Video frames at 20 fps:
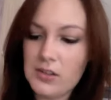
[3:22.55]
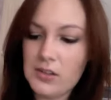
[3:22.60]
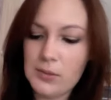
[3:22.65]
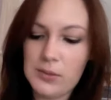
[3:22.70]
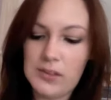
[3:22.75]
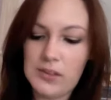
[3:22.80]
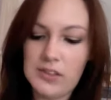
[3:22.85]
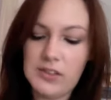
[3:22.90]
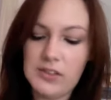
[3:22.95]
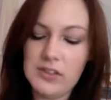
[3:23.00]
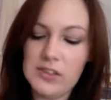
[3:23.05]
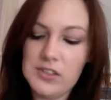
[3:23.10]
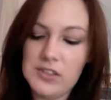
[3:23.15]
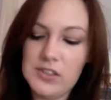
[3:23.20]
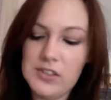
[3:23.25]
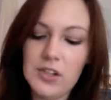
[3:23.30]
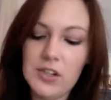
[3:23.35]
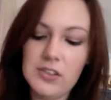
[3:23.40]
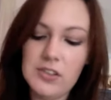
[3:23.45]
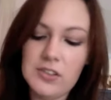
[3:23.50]
well, to
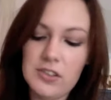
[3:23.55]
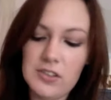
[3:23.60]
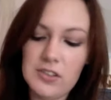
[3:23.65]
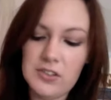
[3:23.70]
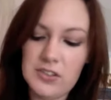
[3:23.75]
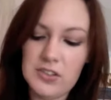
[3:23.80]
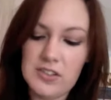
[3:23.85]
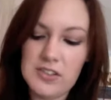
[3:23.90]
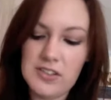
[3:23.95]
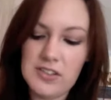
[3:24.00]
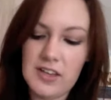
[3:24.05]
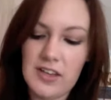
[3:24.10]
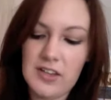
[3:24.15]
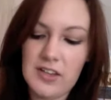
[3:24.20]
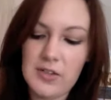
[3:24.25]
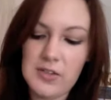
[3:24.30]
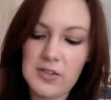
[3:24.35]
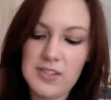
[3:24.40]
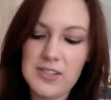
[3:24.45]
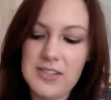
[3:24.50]
contour should I say, I
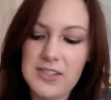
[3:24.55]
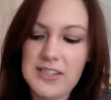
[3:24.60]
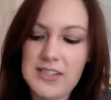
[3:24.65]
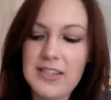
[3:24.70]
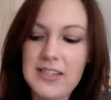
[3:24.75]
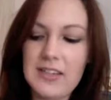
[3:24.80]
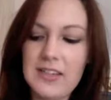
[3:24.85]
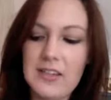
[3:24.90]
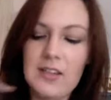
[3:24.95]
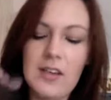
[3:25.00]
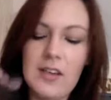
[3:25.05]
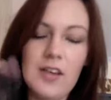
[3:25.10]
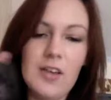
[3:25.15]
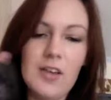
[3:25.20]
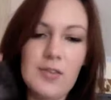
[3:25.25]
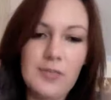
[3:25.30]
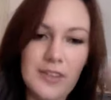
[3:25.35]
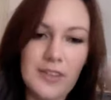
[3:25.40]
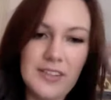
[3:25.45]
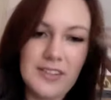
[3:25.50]
used the Sleek
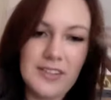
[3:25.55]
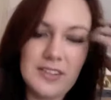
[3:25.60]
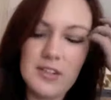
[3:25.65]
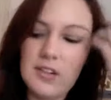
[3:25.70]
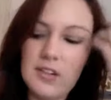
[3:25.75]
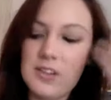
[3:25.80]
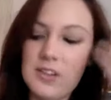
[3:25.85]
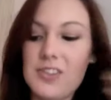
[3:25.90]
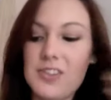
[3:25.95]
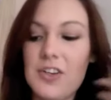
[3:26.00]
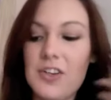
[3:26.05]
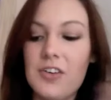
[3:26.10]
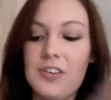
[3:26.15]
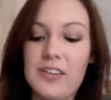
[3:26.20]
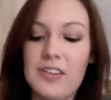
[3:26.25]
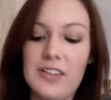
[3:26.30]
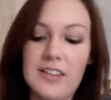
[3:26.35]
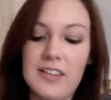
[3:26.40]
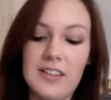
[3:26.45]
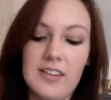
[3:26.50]
face
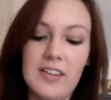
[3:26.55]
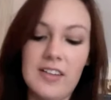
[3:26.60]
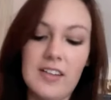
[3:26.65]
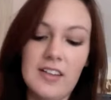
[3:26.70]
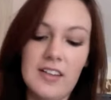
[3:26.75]
contouring kit.